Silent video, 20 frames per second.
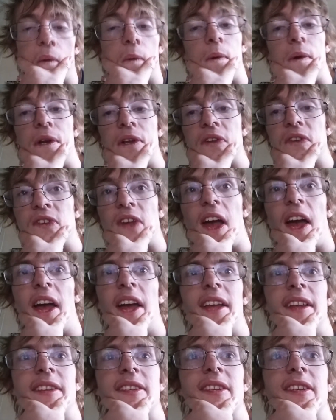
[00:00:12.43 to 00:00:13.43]

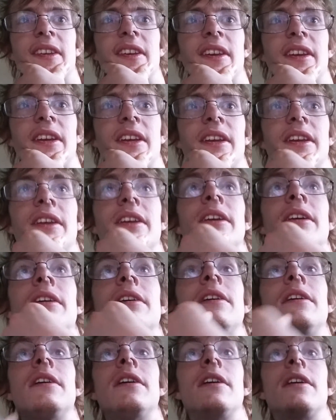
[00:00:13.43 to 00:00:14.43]
criticize
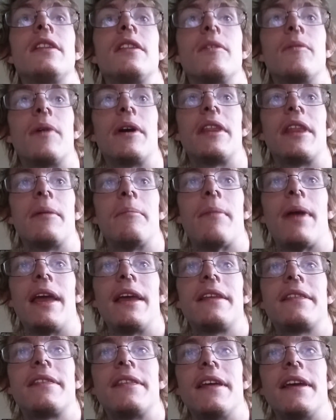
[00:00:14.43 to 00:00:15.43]
the way they
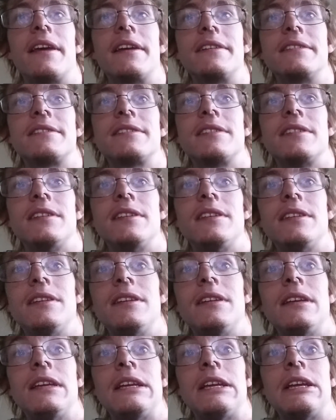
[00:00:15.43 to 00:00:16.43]
make things,
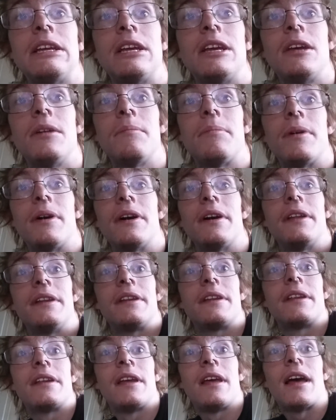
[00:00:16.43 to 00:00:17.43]

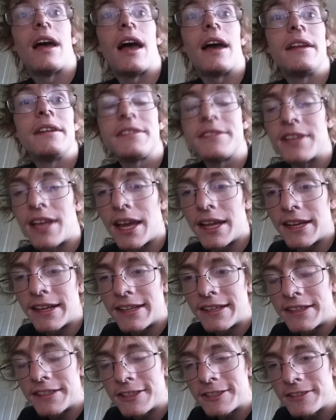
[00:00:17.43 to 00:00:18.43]
but I
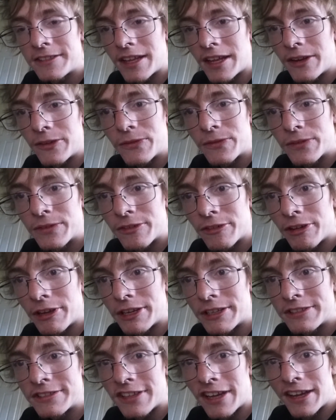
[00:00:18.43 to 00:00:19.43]
decided instead of
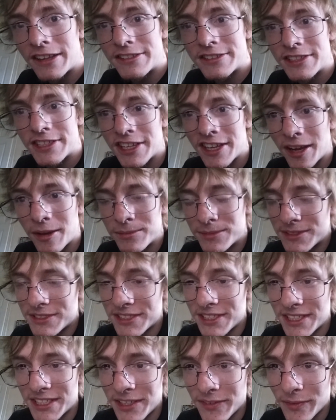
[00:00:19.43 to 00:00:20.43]
criticizing, I'm just
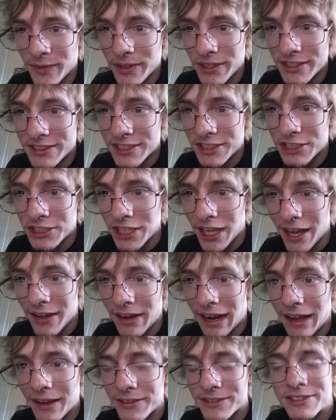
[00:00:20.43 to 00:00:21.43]
gonna give a list of
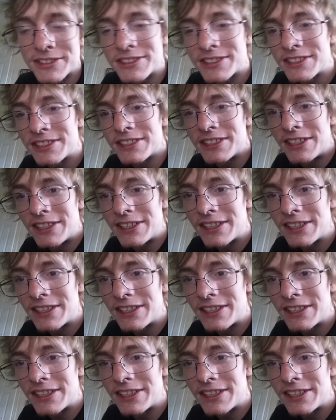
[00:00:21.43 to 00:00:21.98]
shout-outs.